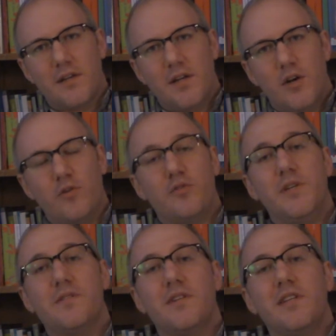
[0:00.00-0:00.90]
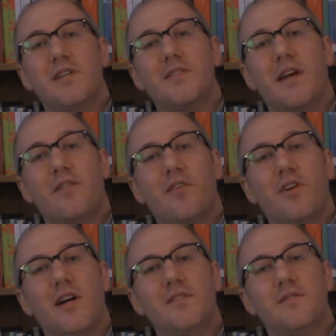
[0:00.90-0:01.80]
which means that he doesn't have all
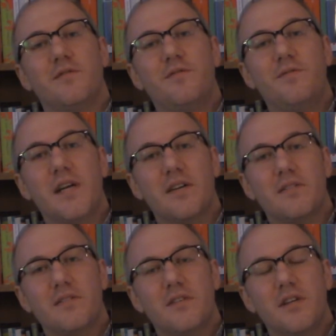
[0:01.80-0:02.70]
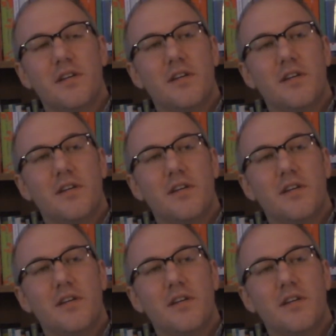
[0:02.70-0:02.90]
kinds of fixed